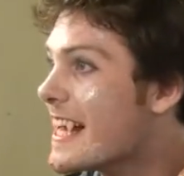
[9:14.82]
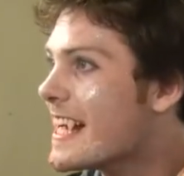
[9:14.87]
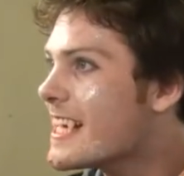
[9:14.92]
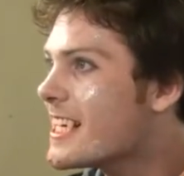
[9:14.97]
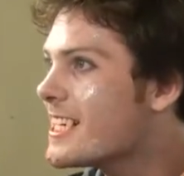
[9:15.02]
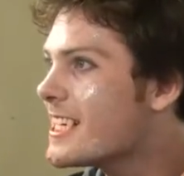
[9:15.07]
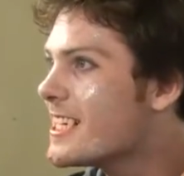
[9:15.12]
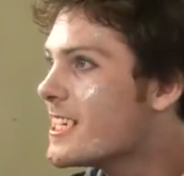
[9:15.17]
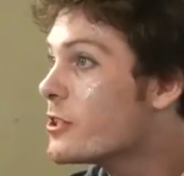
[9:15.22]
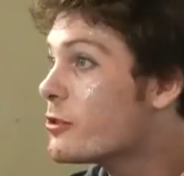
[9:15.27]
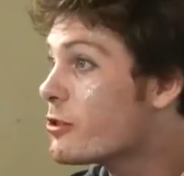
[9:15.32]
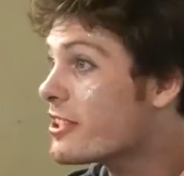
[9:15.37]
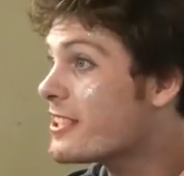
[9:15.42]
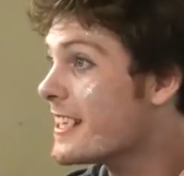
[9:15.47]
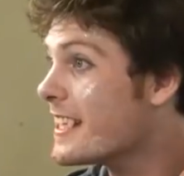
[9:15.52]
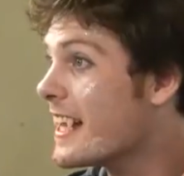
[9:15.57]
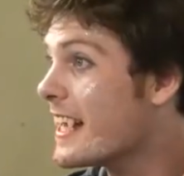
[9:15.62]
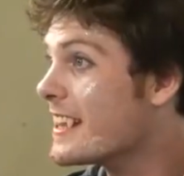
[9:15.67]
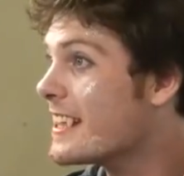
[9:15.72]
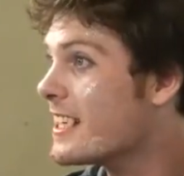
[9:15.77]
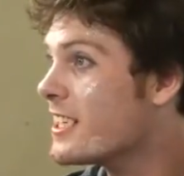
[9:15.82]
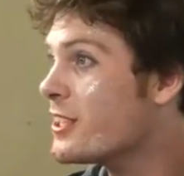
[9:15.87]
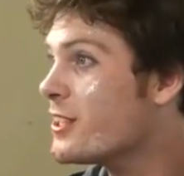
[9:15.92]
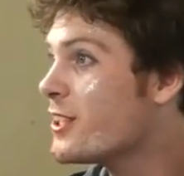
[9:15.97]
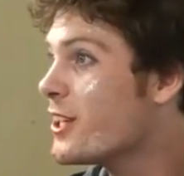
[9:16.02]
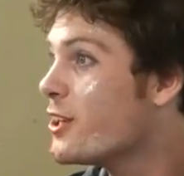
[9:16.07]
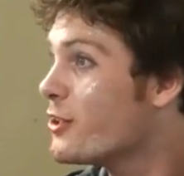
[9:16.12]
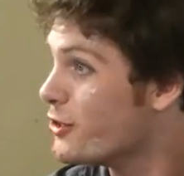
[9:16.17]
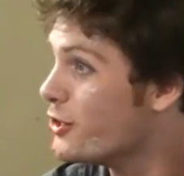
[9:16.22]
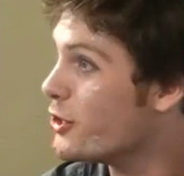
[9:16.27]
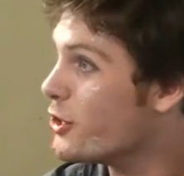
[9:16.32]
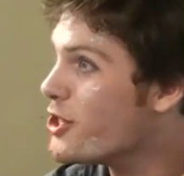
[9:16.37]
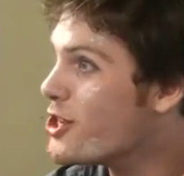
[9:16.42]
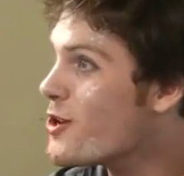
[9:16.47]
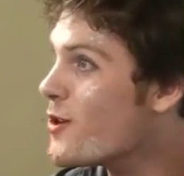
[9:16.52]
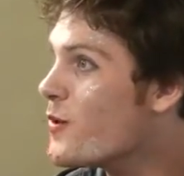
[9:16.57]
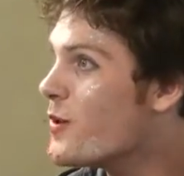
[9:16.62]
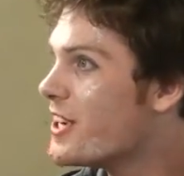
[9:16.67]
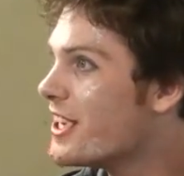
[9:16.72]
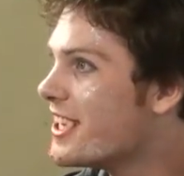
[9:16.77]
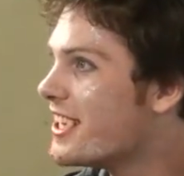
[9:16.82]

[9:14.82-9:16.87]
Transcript: like dressing like this? Do you?